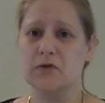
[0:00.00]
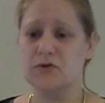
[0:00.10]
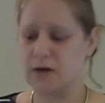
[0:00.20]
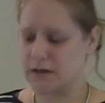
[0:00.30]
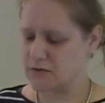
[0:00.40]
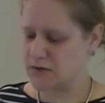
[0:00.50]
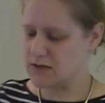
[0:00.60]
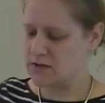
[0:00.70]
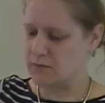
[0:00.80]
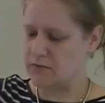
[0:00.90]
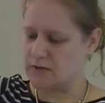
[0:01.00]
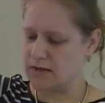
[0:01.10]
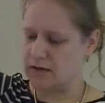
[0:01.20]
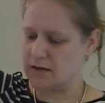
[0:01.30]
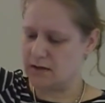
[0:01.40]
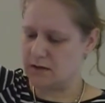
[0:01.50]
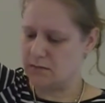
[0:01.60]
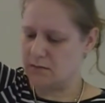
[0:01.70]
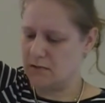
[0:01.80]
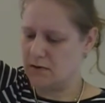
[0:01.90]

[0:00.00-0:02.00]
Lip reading: track and trace numbers? Like, I